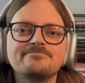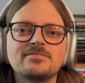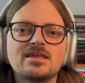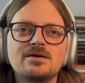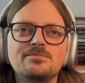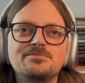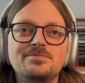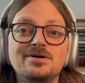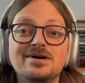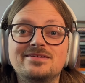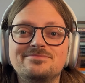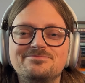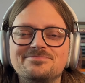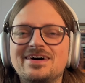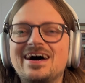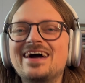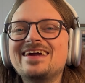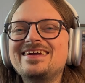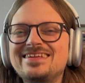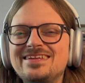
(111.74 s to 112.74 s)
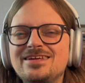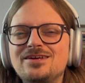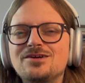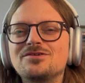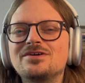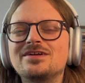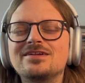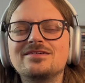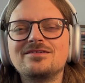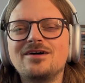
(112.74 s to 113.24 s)
But I can hear
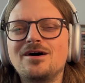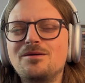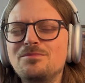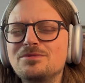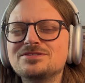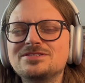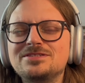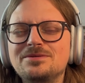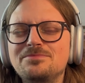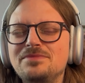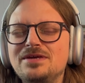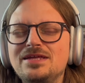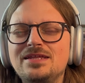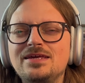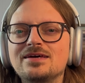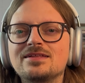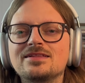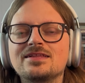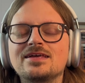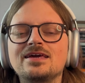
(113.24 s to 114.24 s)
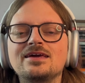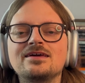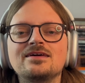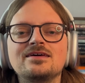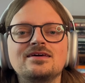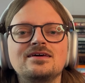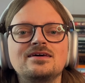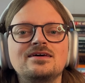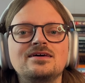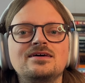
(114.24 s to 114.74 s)
it almost immediately.
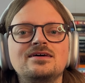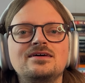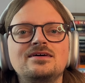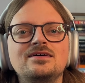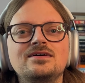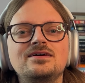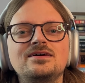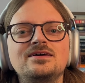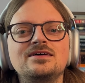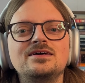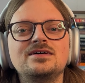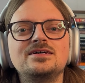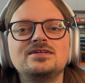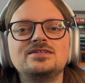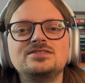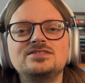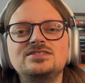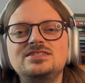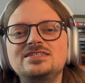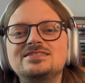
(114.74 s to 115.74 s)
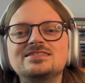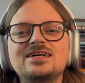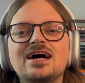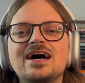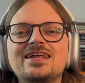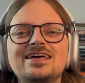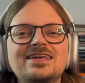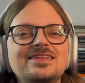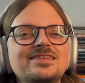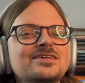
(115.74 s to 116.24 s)
She's
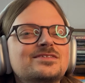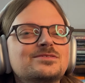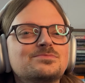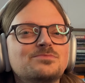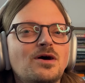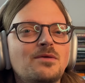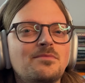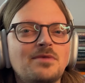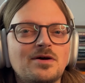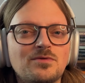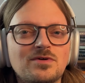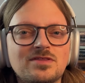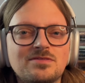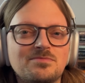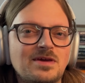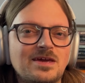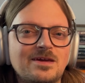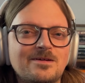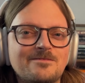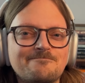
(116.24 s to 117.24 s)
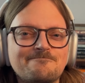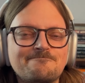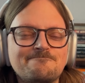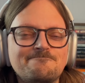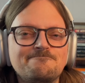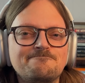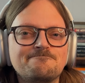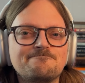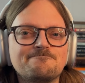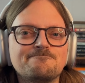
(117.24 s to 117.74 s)
not in this moment with me.
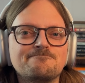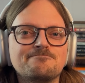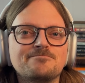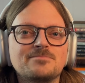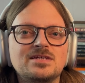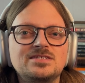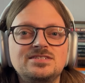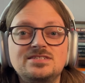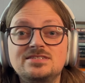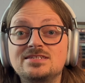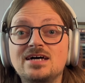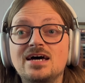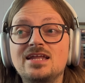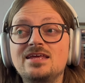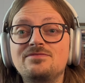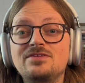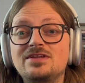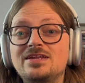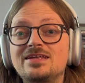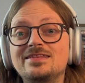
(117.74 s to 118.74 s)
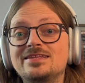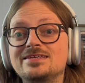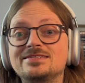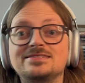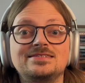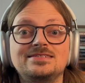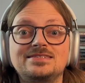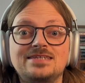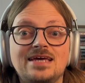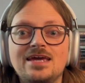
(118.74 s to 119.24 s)
She's not even in this
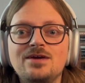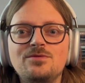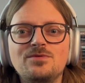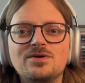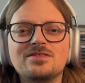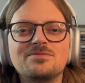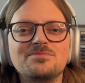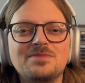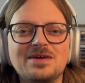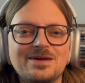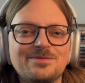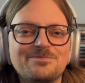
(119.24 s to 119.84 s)
day with me.